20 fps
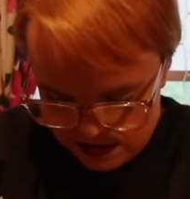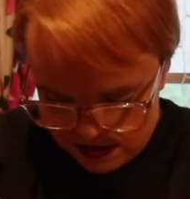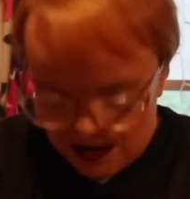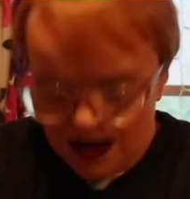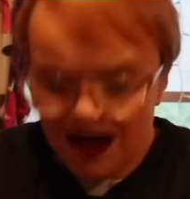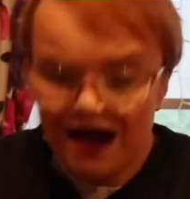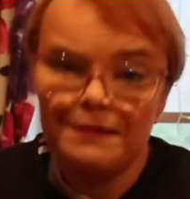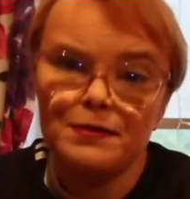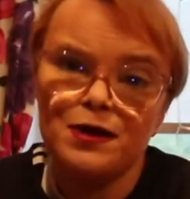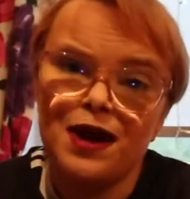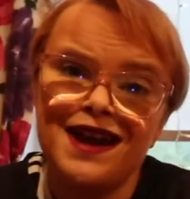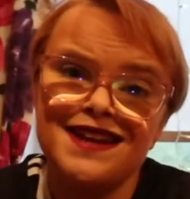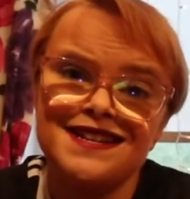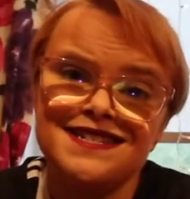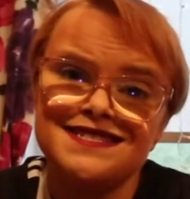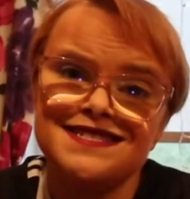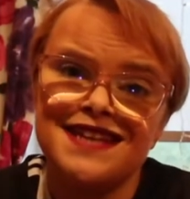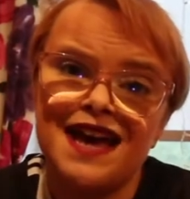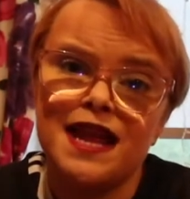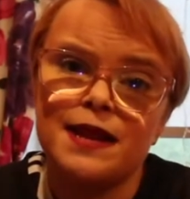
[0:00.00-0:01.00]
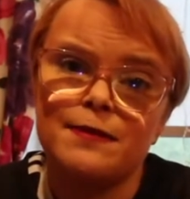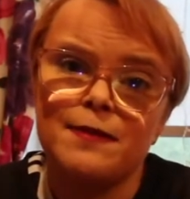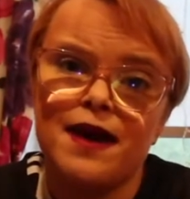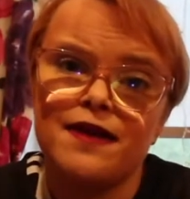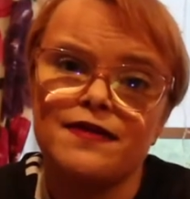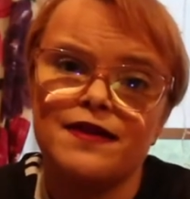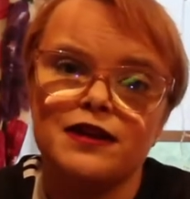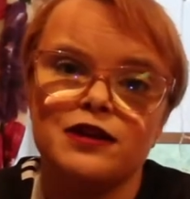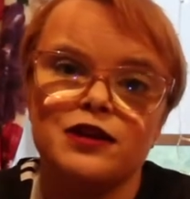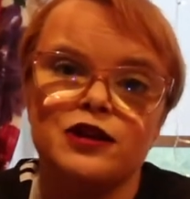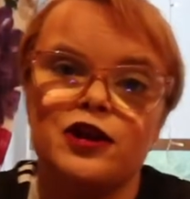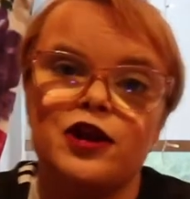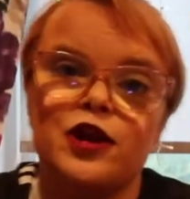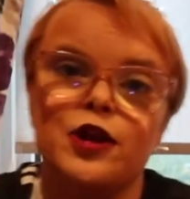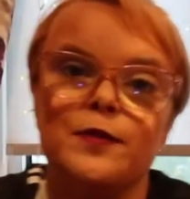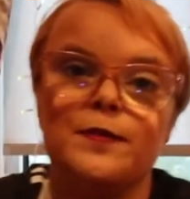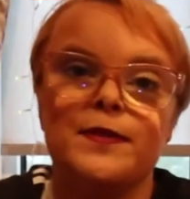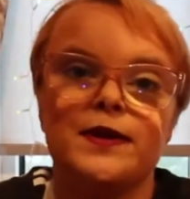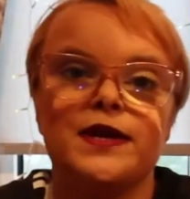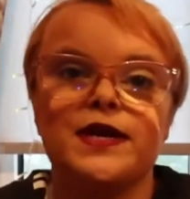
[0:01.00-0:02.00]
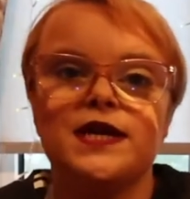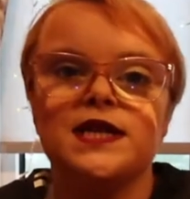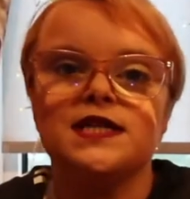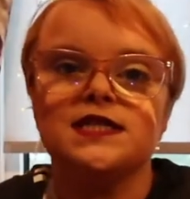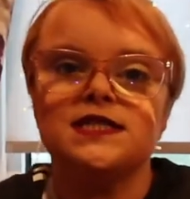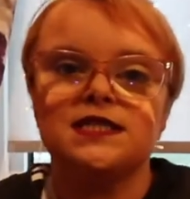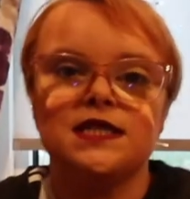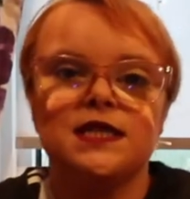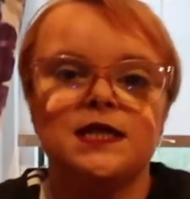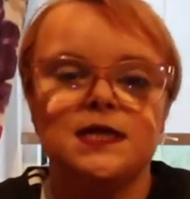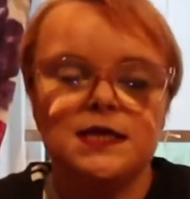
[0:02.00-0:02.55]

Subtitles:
I'm kind of sad about that, you know, because